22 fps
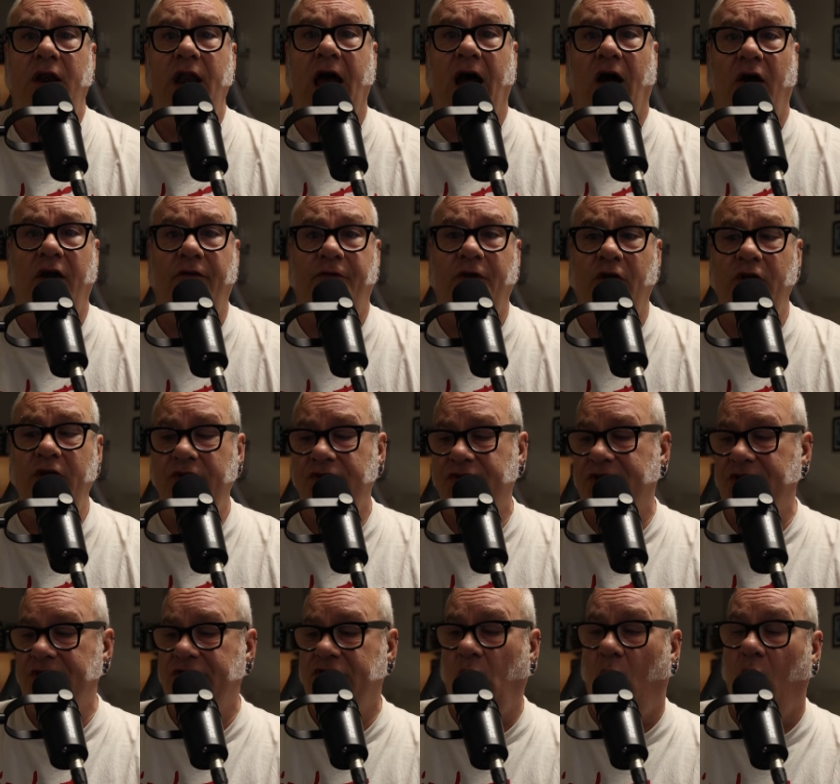Now, if you're
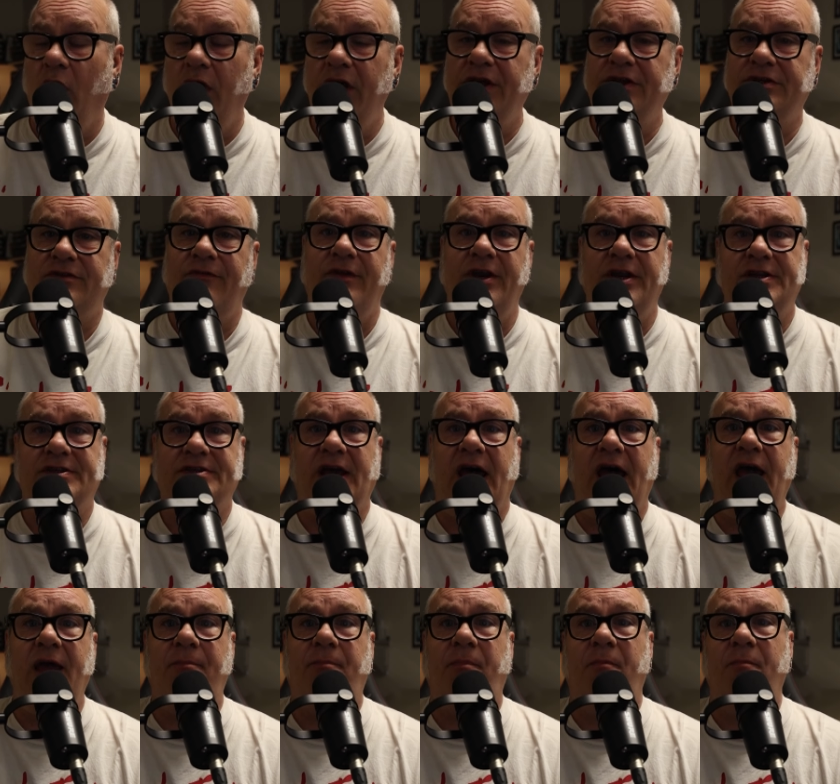using toys of any
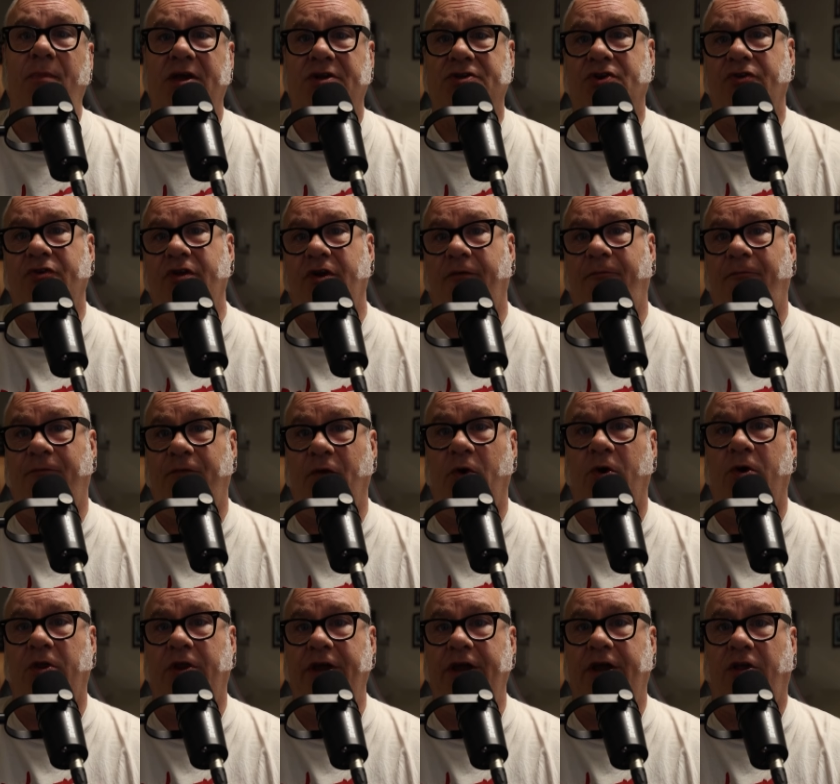type, make sure they're
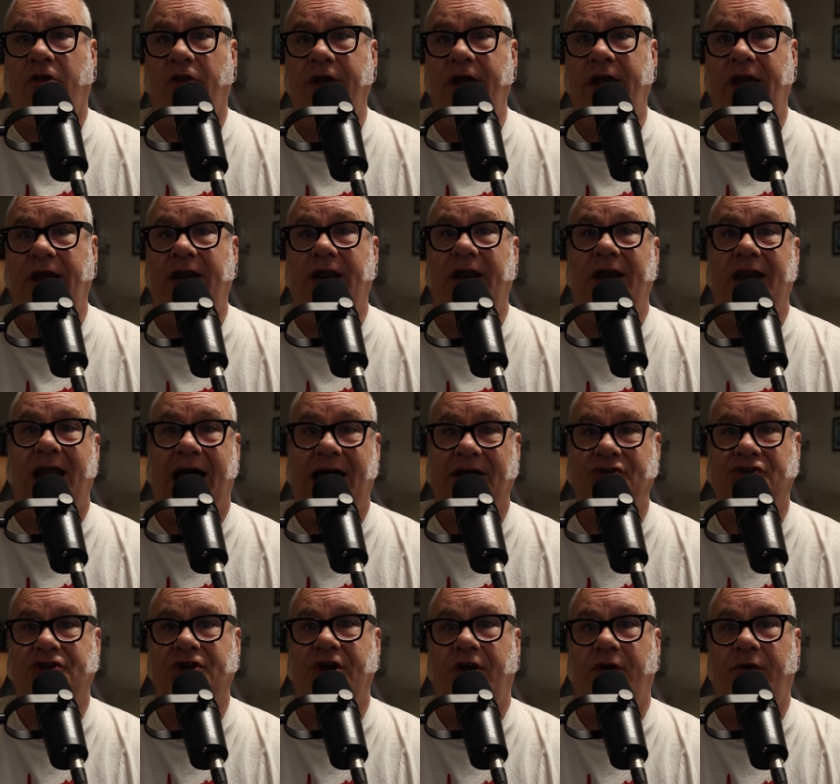thoroughly clean,
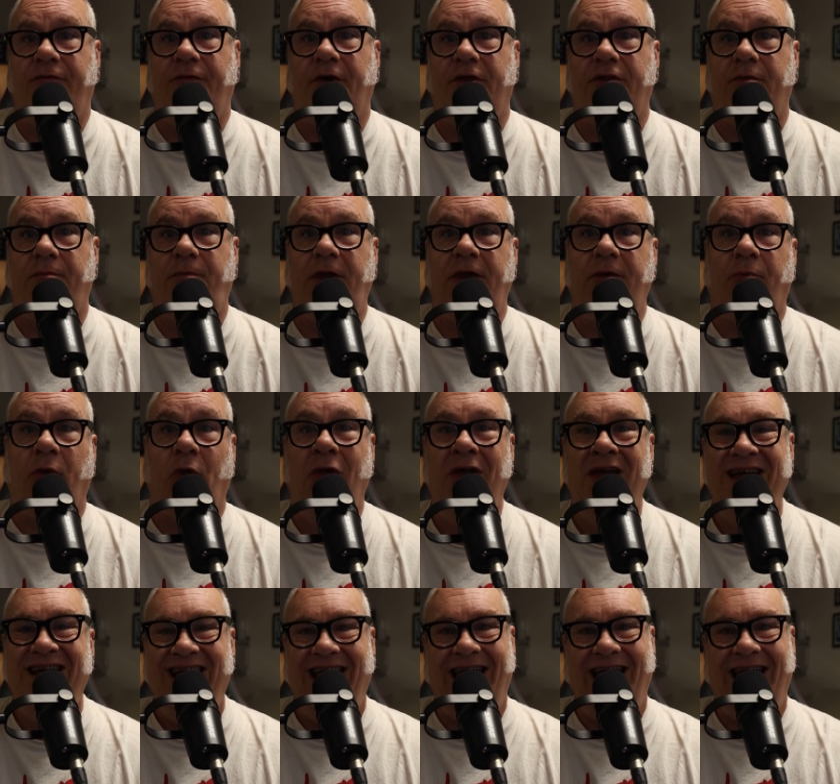not shared with other people,